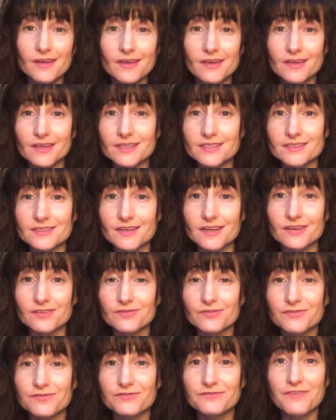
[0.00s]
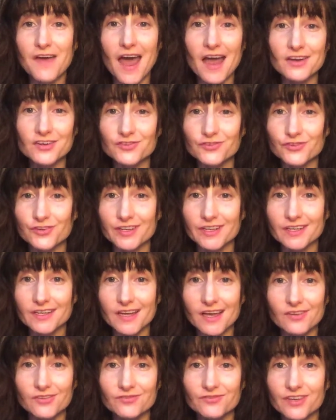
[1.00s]
He's in a factory
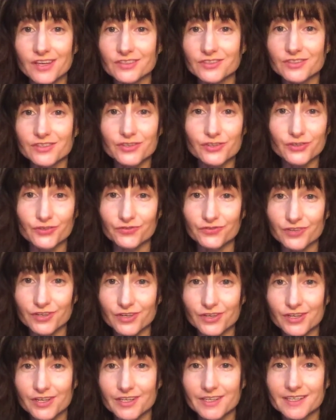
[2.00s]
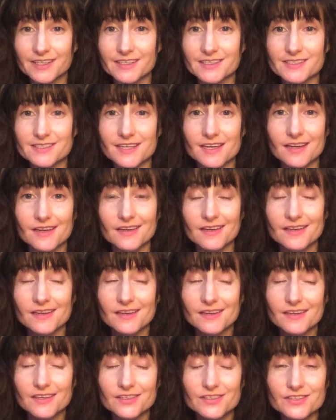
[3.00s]
out in Vancouver, and he's
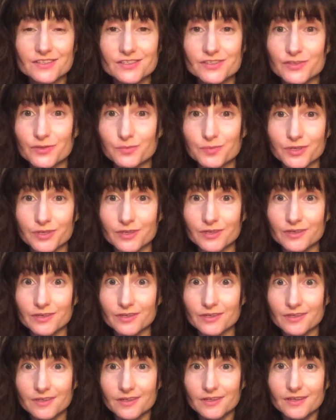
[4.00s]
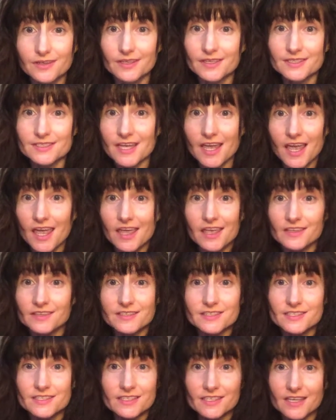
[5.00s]
super
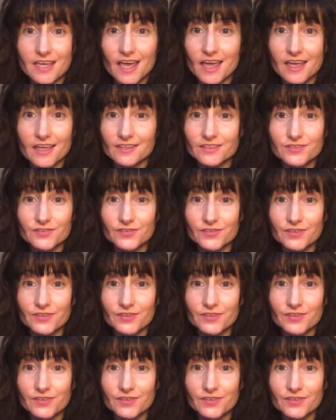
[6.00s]
tense yet